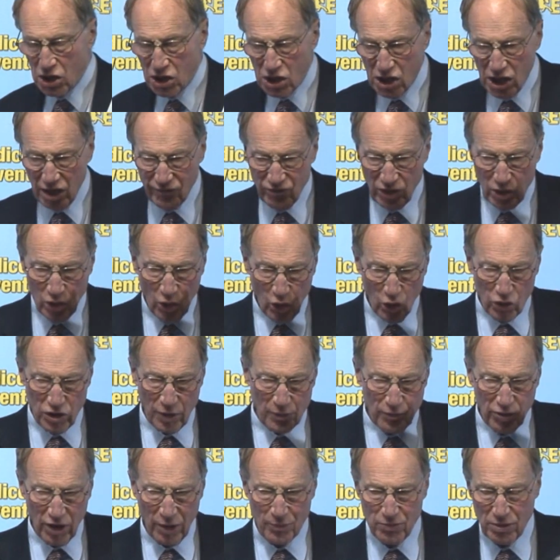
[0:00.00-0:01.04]
Given all the
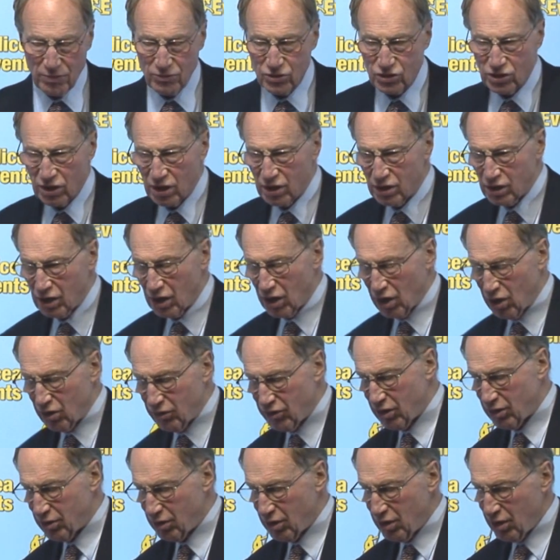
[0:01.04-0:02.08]
problems that, you know,
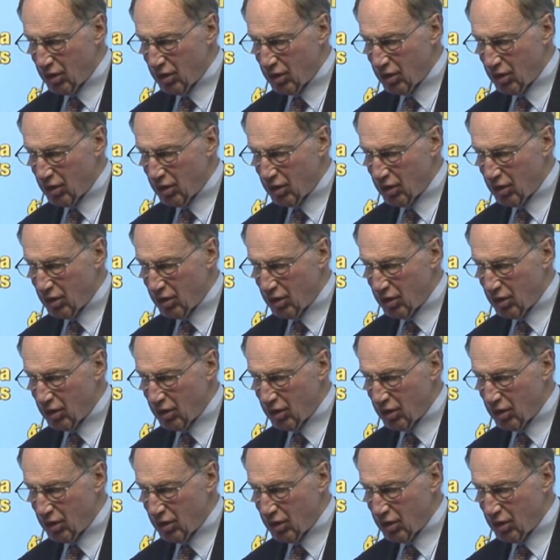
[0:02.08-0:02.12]
the